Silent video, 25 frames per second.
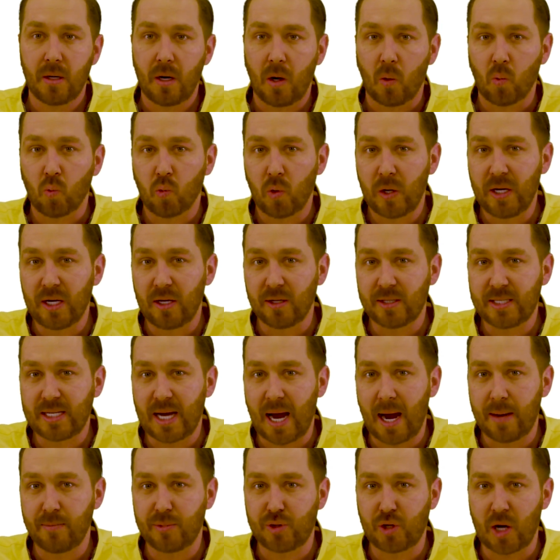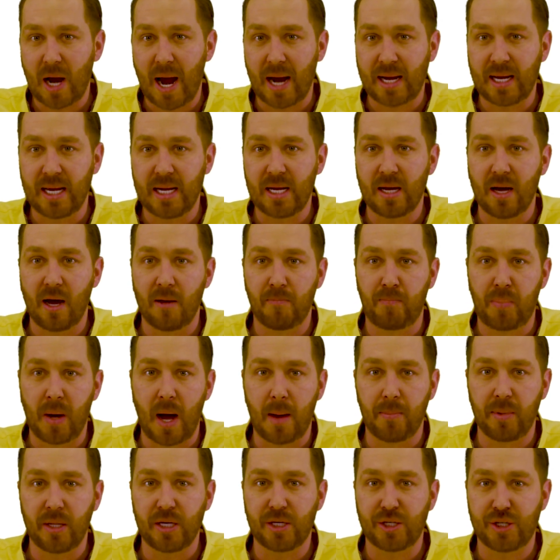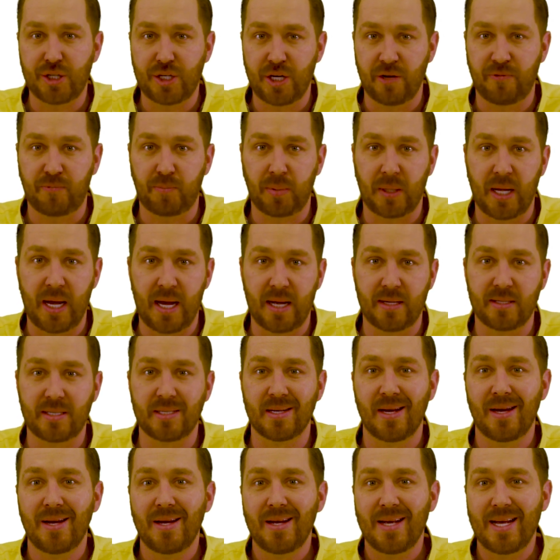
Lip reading: Real-time tracking of public shift plans